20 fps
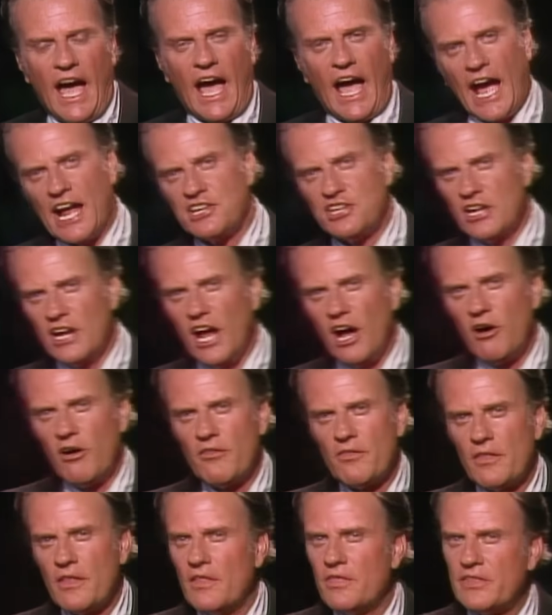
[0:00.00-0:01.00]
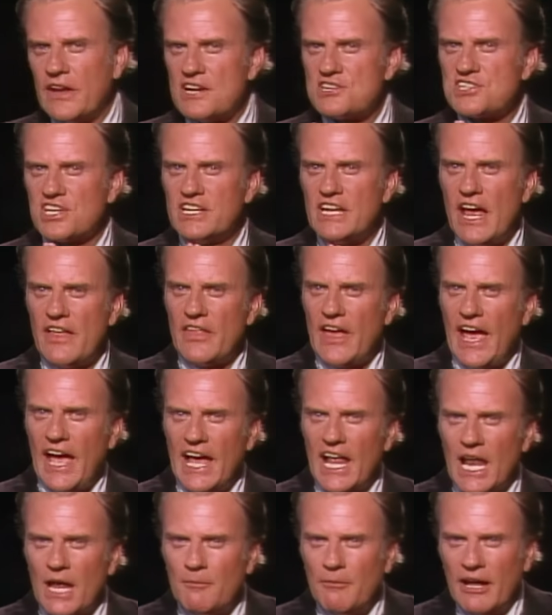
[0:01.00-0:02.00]
And you know, there's another
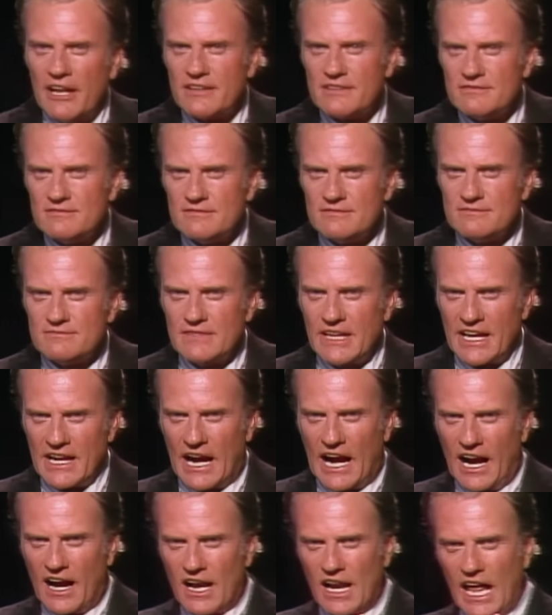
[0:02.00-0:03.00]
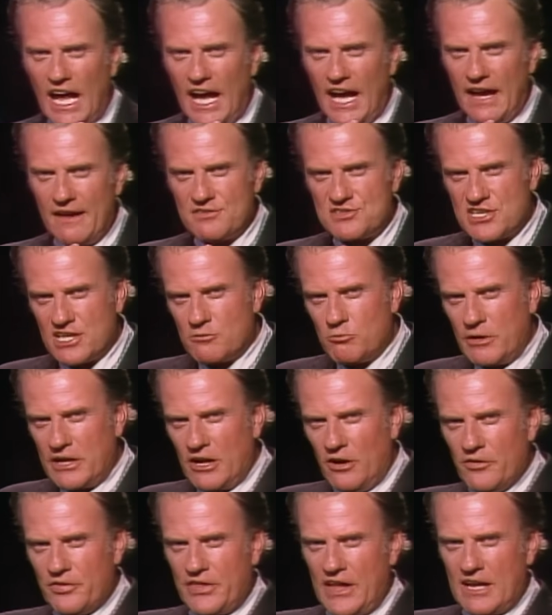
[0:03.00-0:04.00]
element in our lives that we
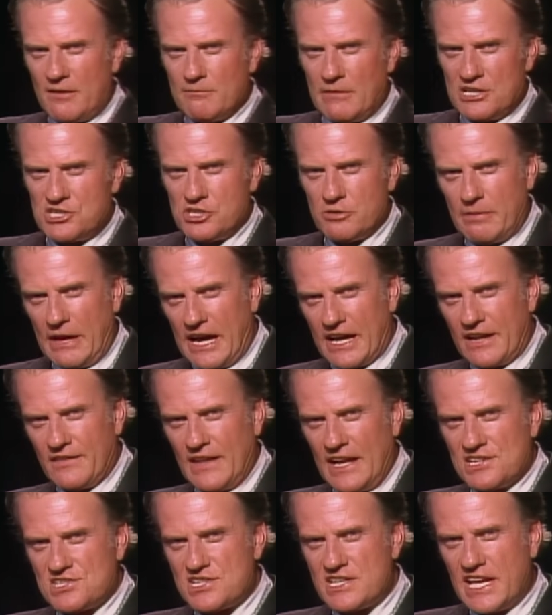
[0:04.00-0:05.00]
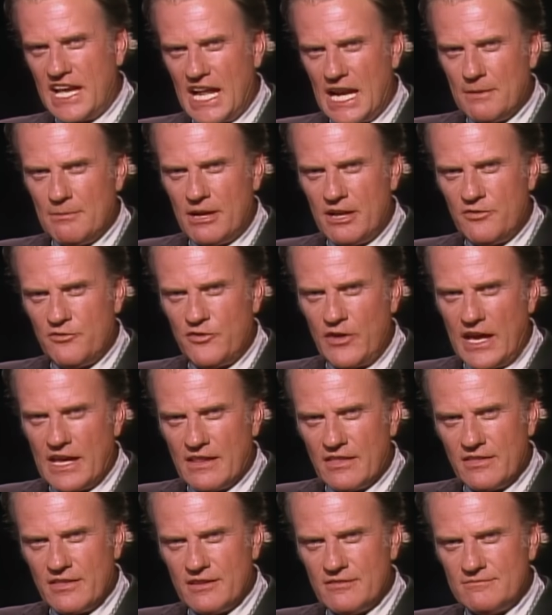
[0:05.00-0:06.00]
don't think much about, and that's the element of faith.
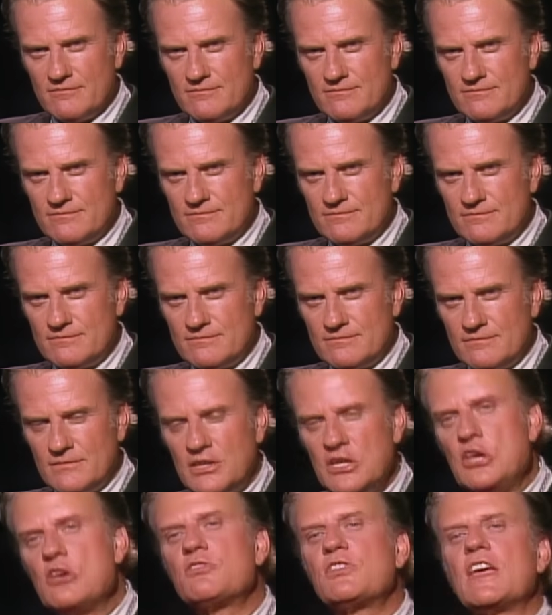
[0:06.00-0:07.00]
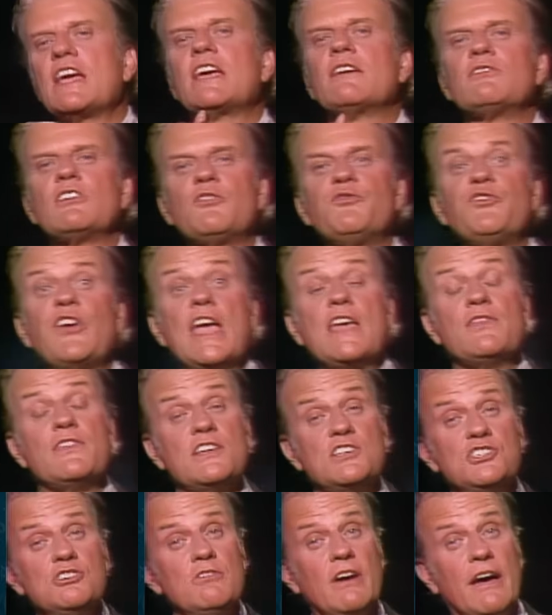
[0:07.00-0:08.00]
You think of the faith
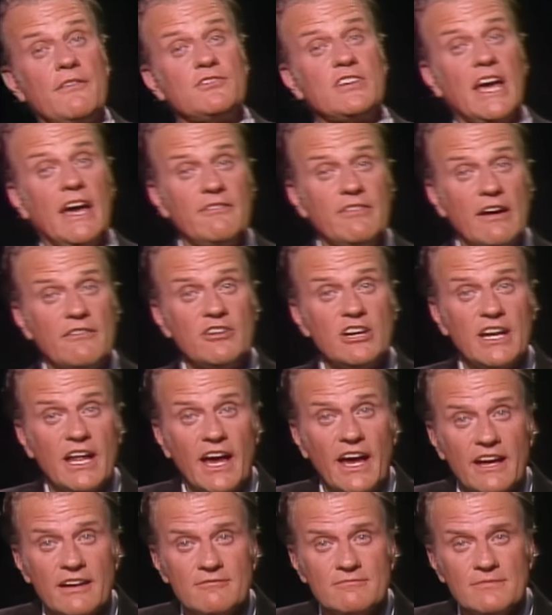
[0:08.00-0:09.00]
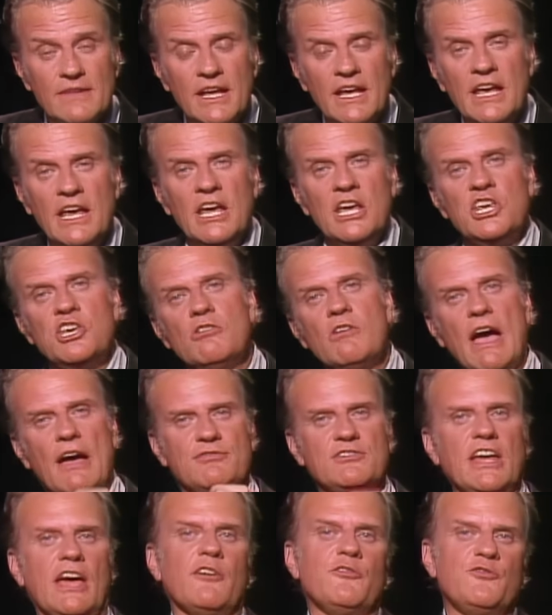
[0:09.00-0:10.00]
that you have to have every day. You
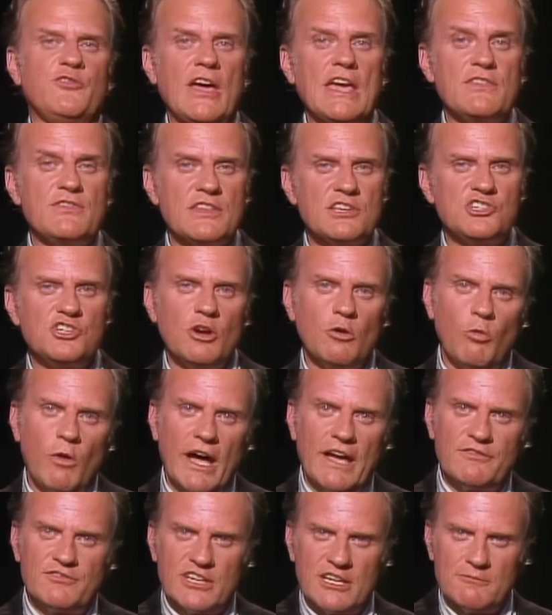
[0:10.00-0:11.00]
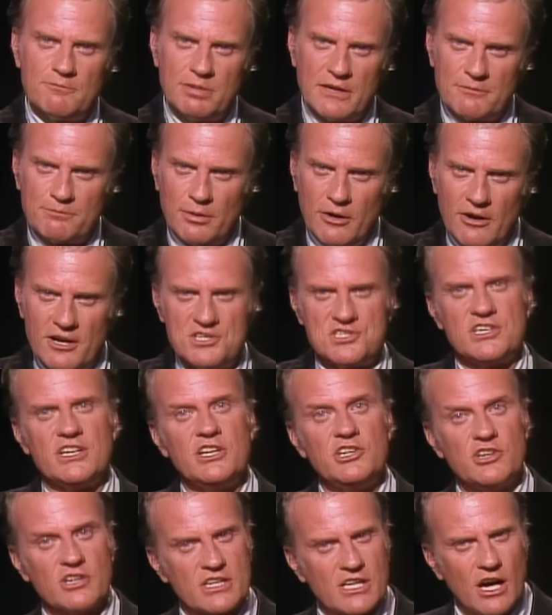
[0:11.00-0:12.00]
have to have faith that your wife didn't put poison
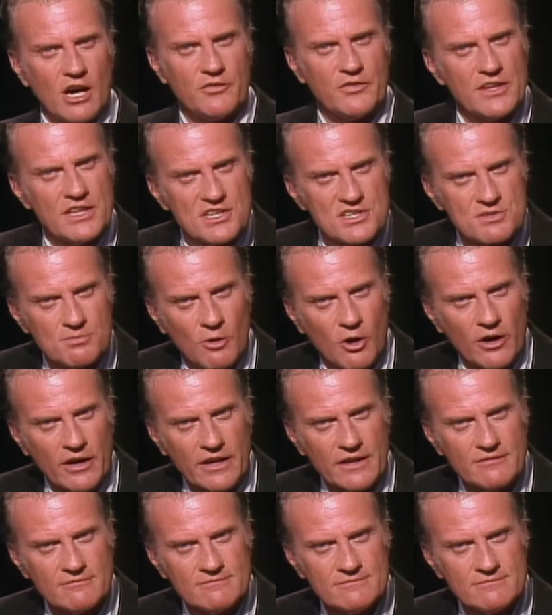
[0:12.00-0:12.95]
in your coffee this morning.